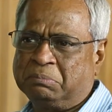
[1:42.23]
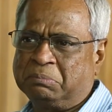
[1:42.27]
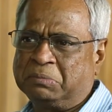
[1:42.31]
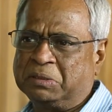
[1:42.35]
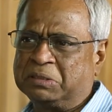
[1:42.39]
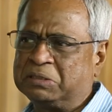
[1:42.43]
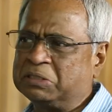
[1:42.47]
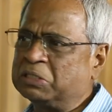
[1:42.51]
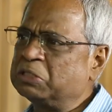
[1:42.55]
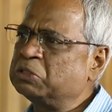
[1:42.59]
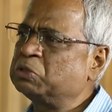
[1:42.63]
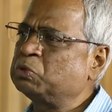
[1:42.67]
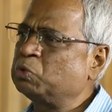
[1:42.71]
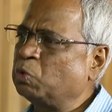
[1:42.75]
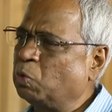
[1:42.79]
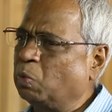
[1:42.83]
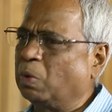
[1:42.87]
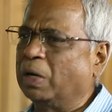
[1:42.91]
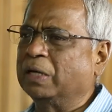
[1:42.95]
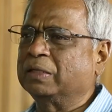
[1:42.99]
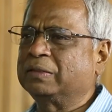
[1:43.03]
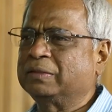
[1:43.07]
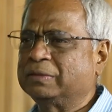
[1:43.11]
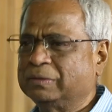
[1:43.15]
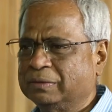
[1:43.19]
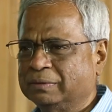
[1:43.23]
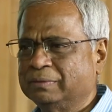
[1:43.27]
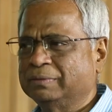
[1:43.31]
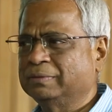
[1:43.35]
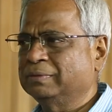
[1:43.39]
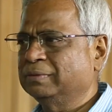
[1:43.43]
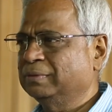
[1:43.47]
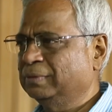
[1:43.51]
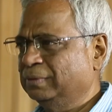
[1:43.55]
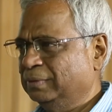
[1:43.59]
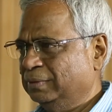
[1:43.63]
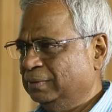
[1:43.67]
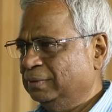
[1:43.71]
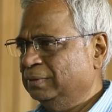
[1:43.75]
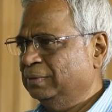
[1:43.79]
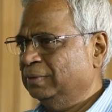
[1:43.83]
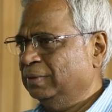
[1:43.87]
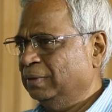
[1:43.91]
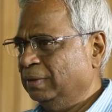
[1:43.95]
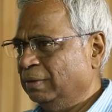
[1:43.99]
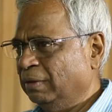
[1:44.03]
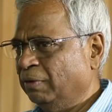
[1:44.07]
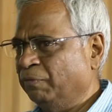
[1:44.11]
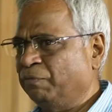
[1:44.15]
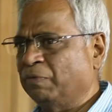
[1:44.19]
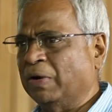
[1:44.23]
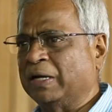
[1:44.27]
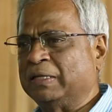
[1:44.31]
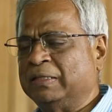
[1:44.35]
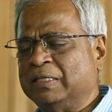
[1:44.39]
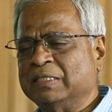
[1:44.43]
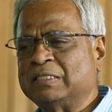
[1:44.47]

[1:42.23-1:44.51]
But say, so what? If at